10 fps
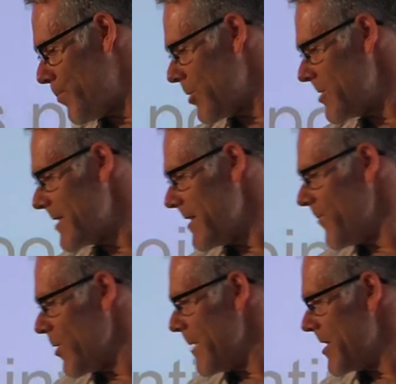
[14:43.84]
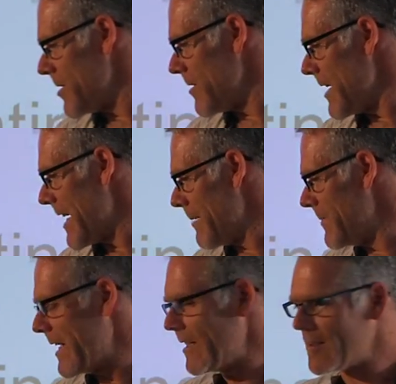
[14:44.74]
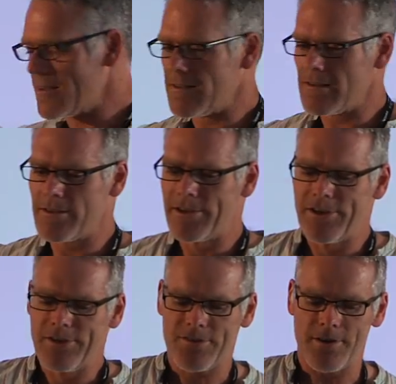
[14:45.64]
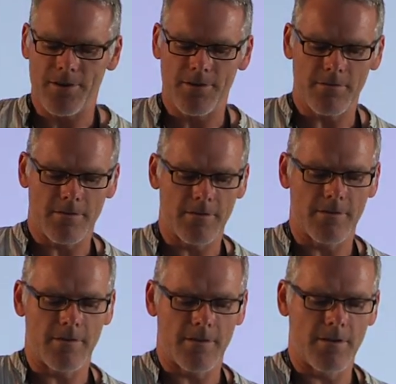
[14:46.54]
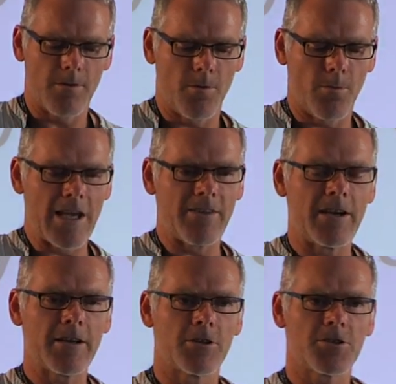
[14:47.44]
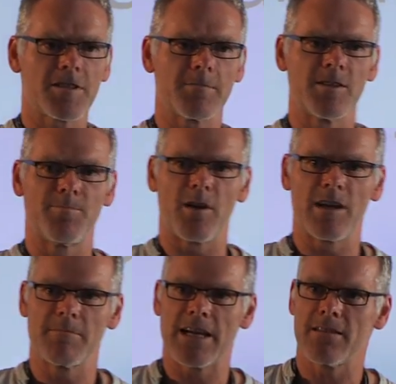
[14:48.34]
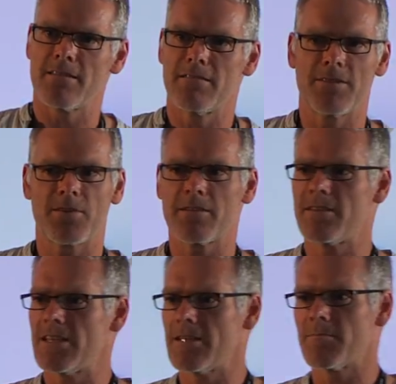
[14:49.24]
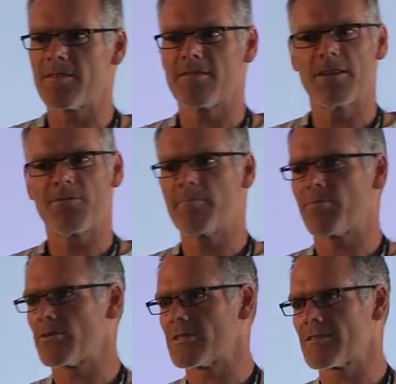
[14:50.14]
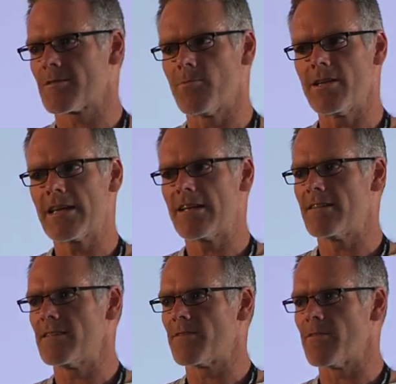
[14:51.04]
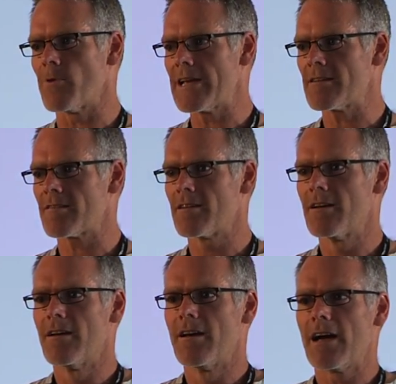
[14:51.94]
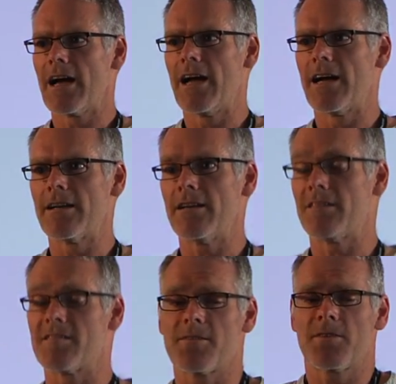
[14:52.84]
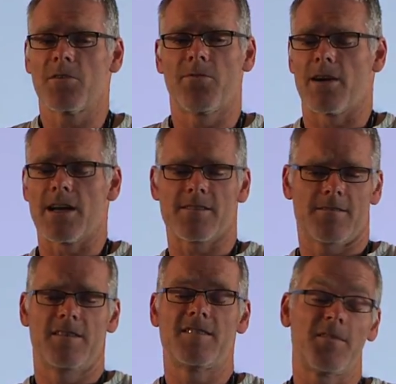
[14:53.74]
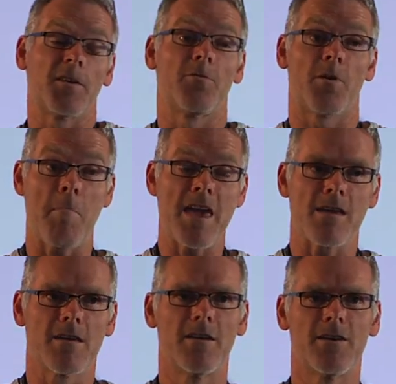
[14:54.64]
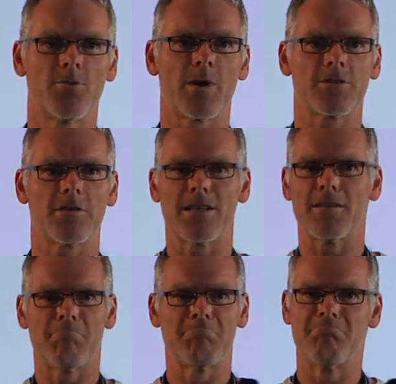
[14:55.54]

Project information and updates. So we are very conscious about the problem that different teams, different projects communicate in different ways, and it is difficult for us, it's difficult for me, to actually